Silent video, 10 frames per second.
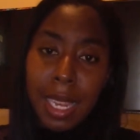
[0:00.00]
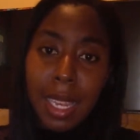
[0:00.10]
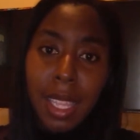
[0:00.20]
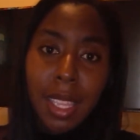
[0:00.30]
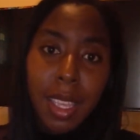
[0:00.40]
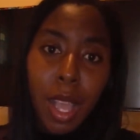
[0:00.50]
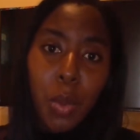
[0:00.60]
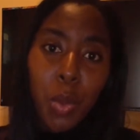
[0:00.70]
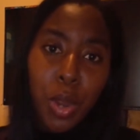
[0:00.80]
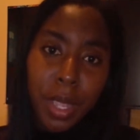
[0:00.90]
legal
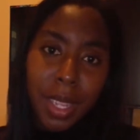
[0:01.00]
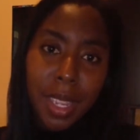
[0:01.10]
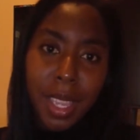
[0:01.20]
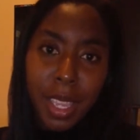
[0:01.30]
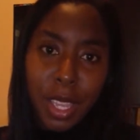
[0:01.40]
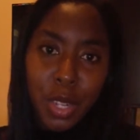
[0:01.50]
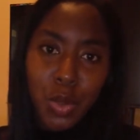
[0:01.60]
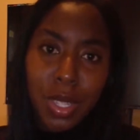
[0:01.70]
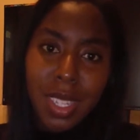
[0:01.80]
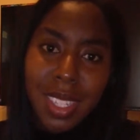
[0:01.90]
working age,
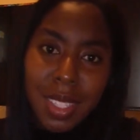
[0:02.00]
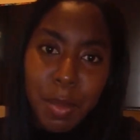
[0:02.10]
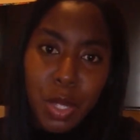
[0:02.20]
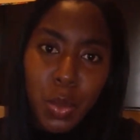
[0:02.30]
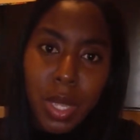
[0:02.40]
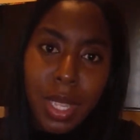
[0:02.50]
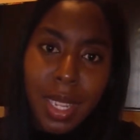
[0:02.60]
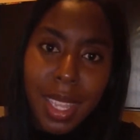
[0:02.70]
which is between